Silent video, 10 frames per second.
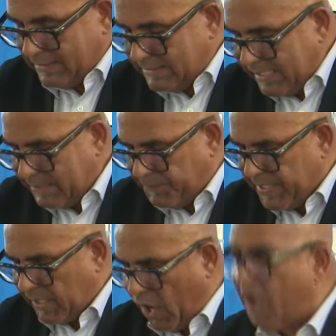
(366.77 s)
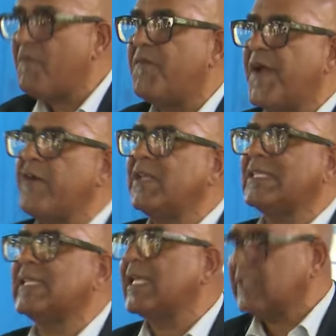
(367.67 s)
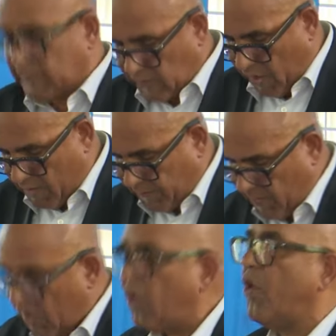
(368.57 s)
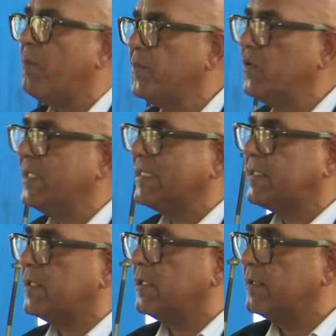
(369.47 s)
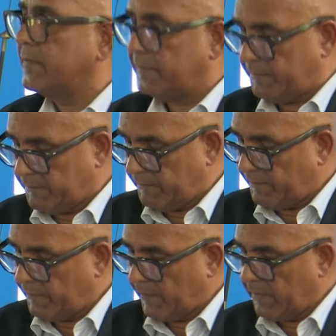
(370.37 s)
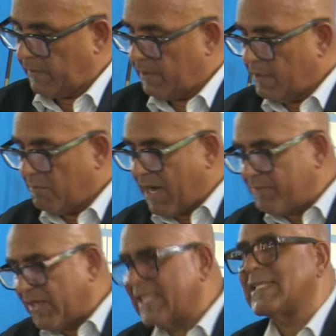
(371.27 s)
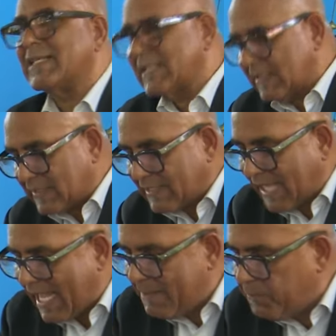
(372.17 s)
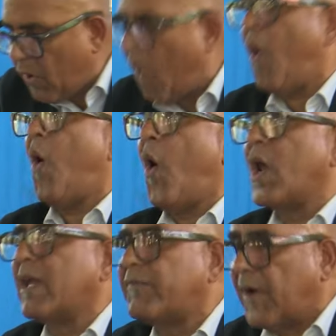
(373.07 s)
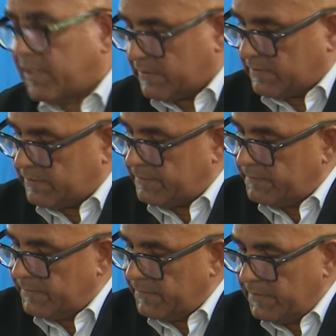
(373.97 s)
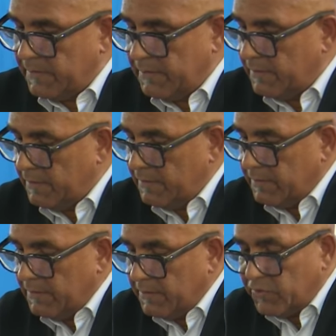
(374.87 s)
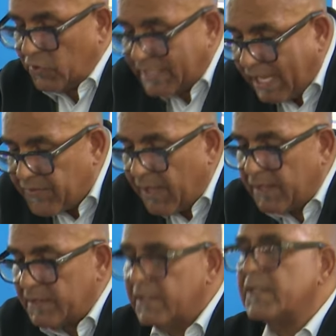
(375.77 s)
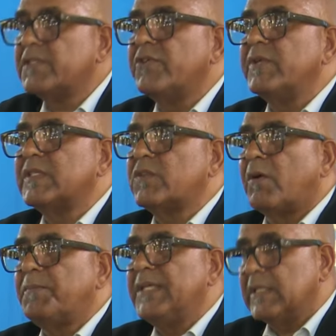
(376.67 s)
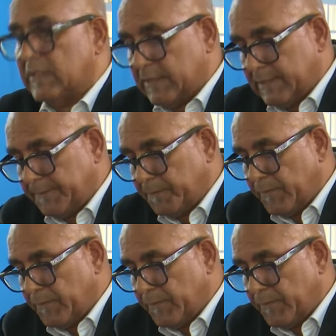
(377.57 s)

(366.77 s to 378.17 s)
and deepening our very sense of community. My brothers and sisters, I implore all of us together to restore peace.